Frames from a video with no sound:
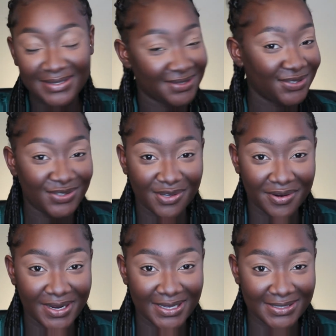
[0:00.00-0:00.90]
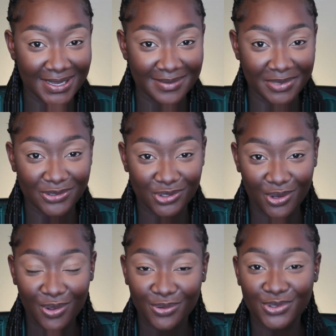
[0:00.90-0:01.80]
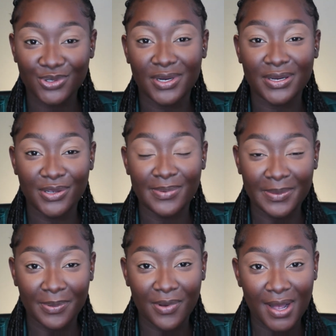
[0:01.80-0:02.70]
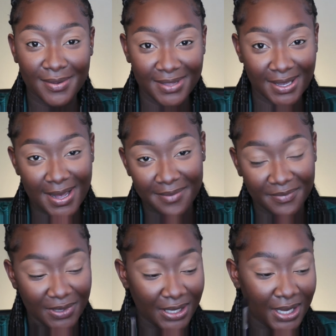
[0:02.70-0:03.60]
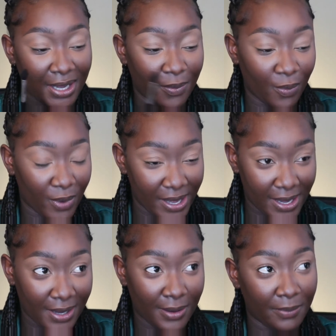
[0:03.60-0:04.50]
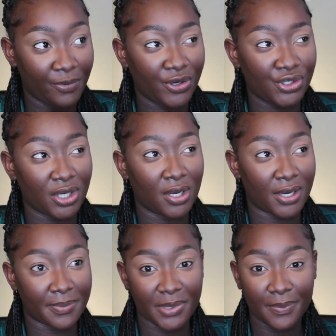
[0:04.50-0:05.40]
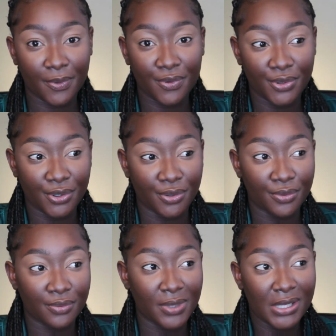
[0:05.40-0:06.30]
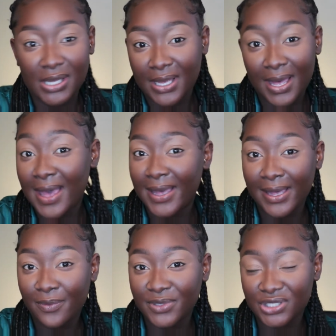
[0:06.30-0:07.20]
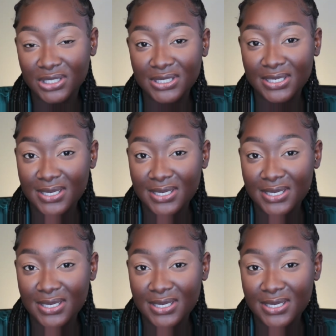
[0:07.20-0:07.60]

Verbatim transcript: this story has got to be told so that you people out there can be aware. I'm pretty sure a lot of people knew. I was just a